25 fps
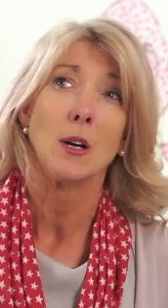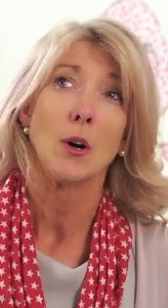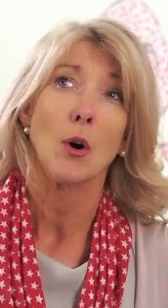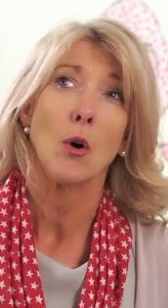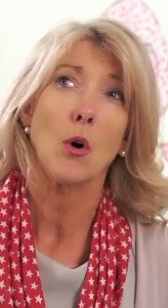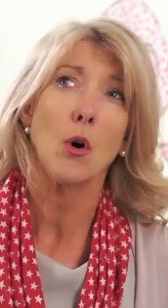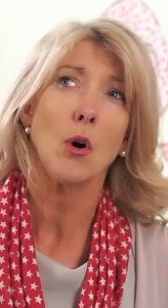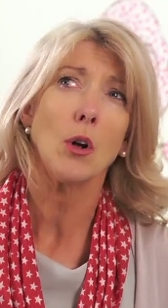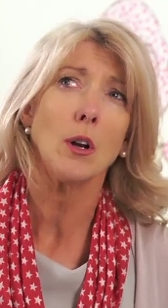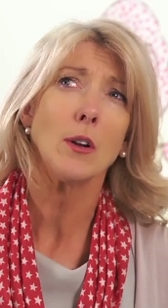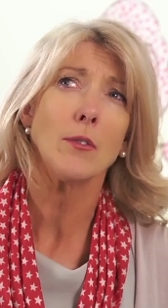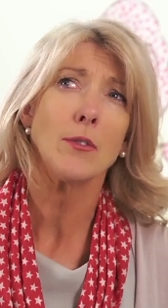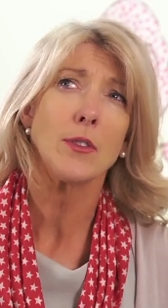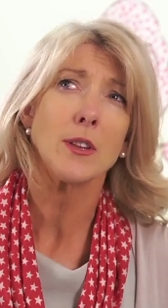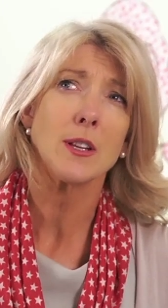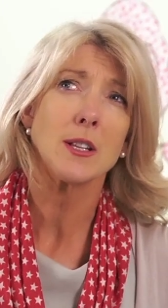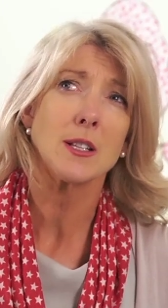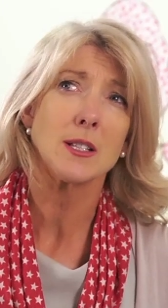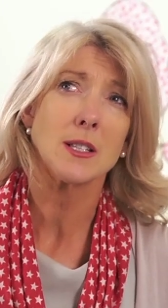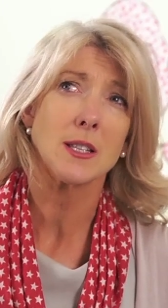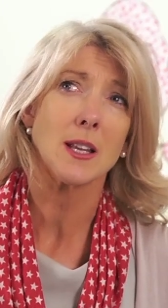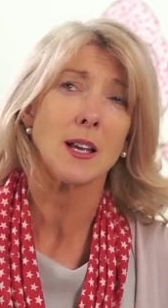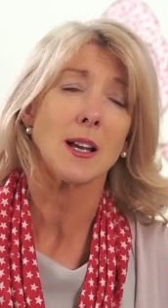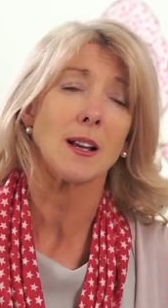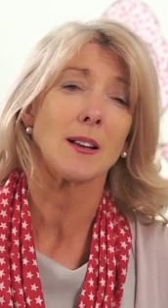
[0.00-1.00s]
All of
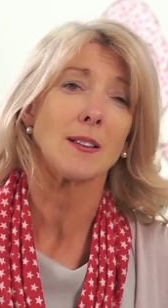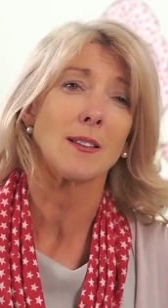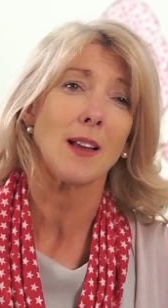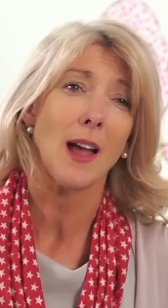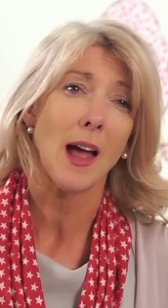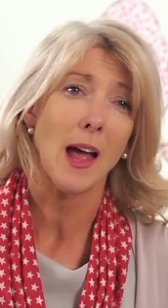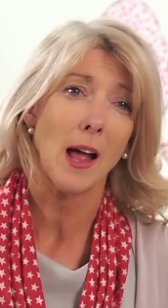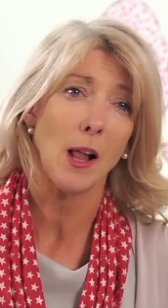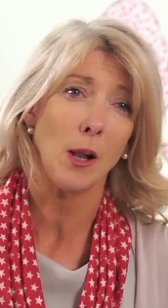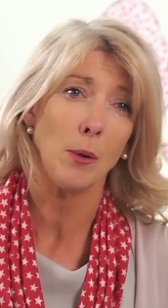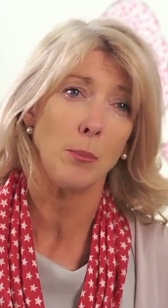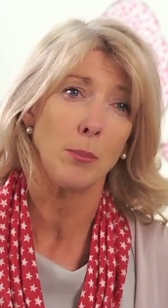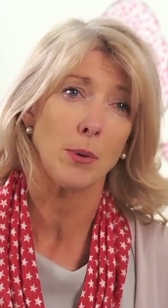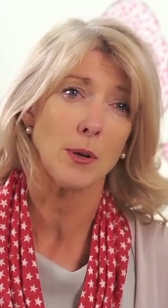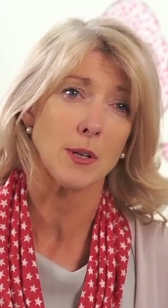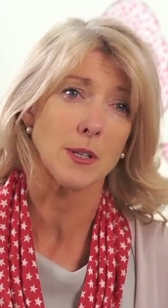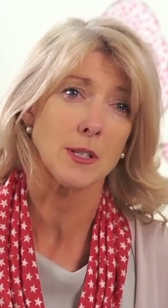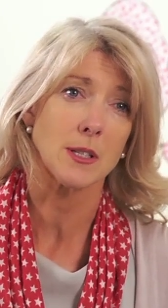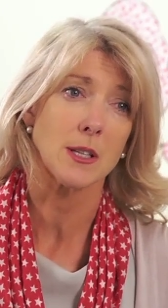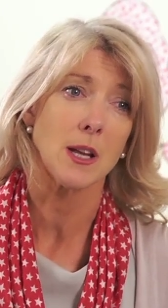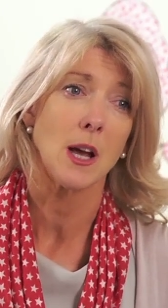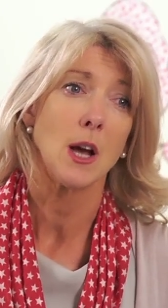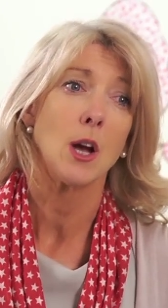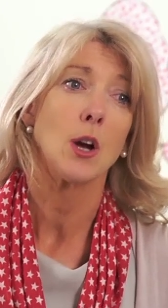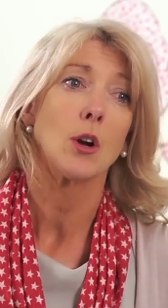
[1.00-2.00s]
these things help
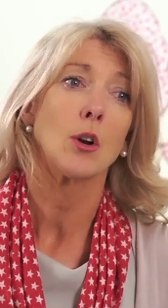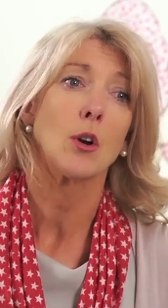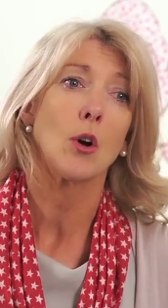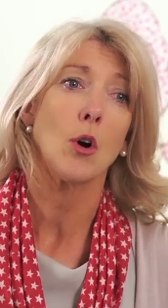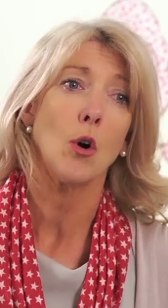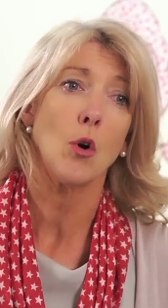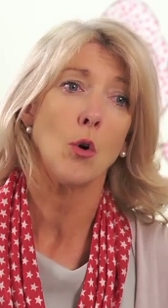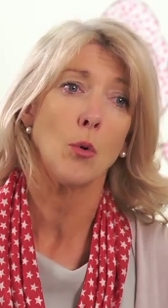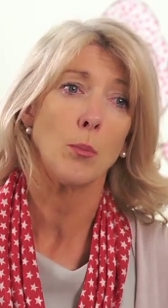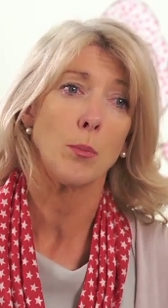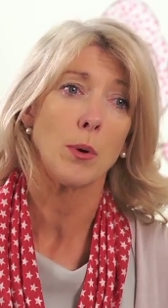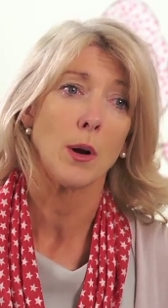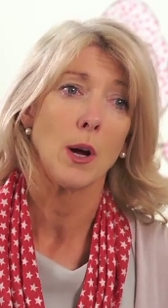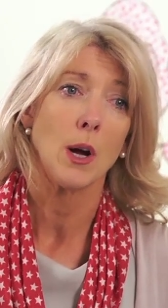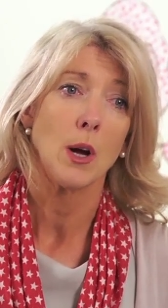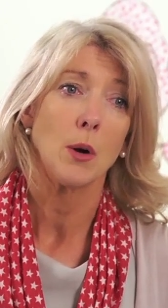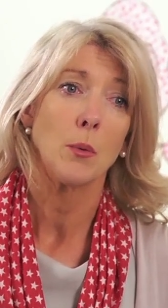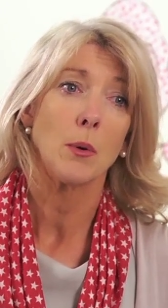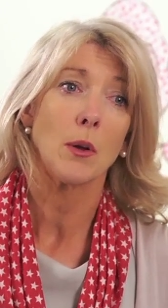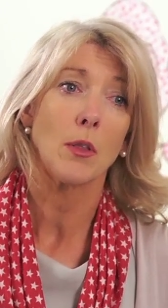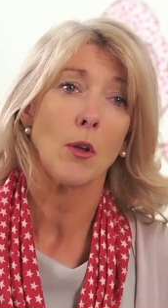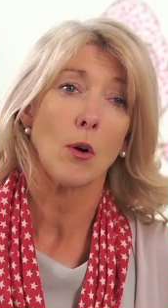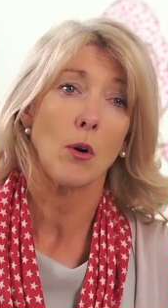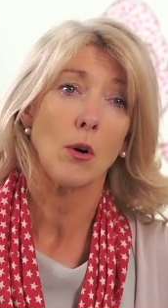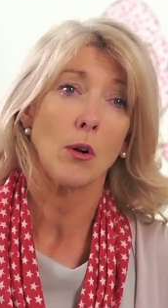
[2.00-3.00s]
us cope
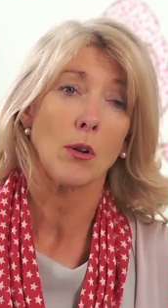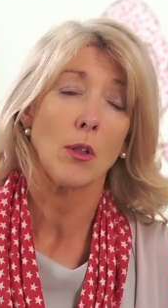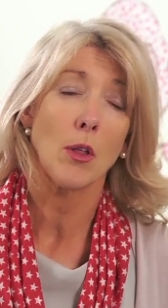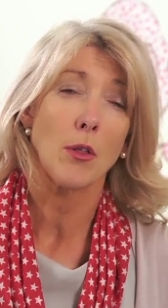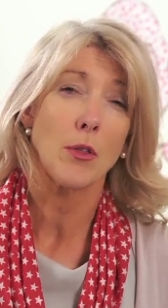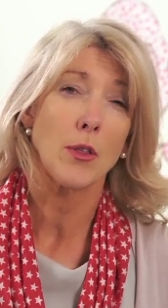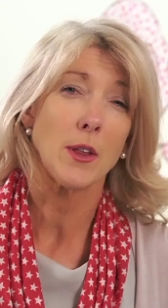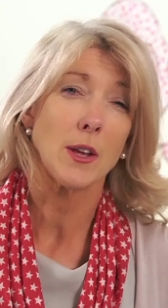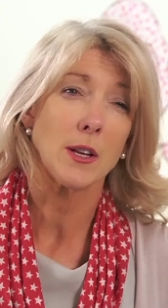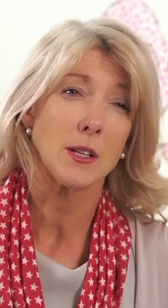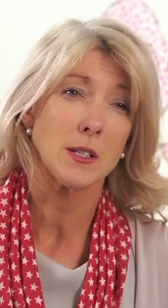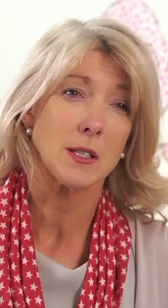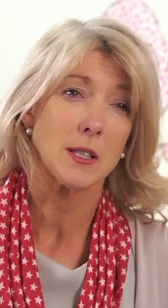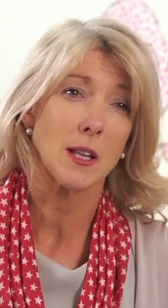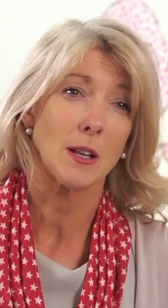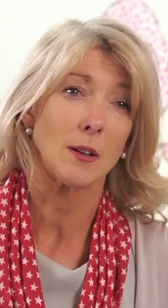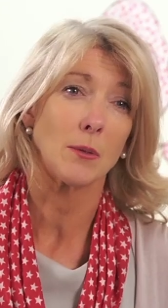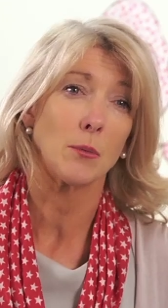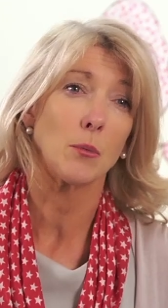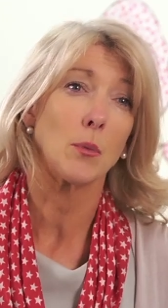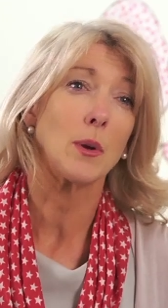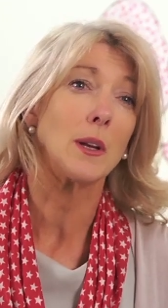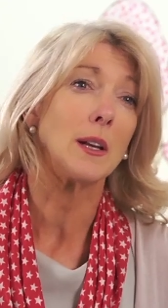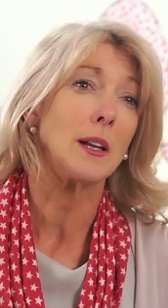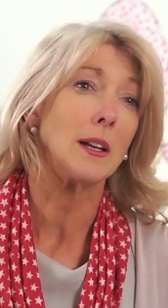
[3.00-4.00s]
with all the things that
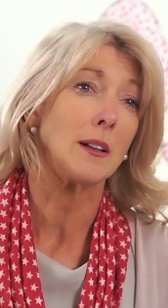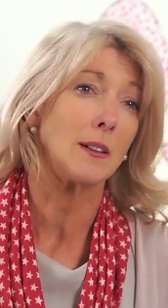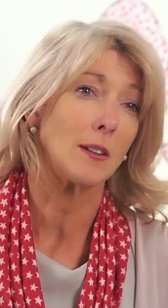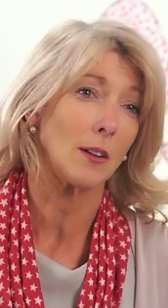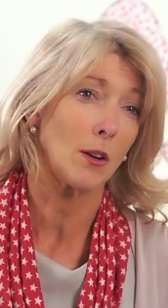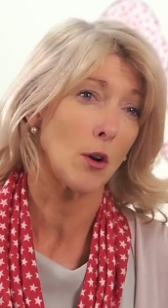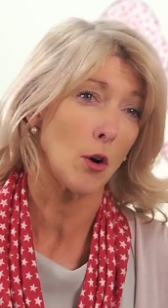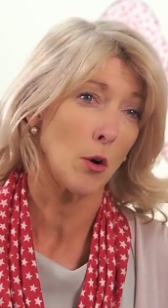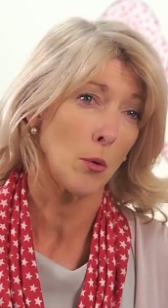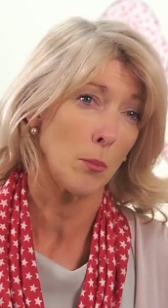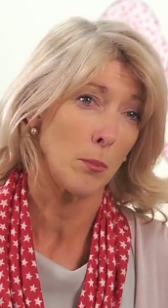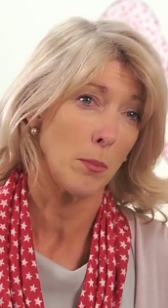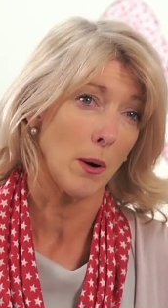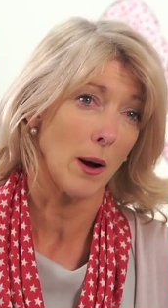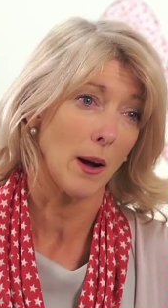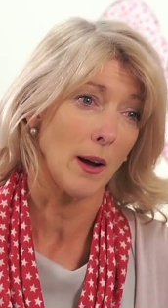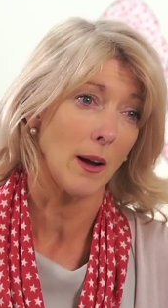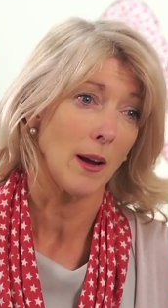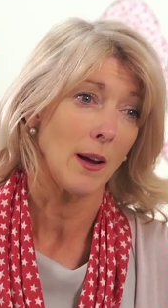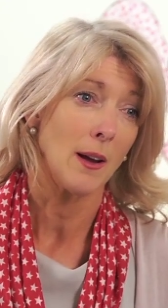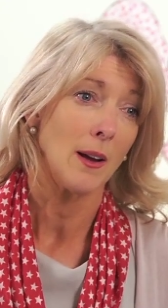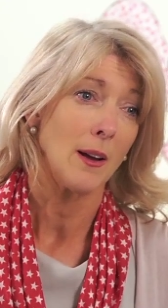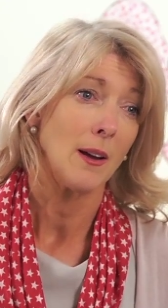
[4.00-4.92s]
we need to cope by.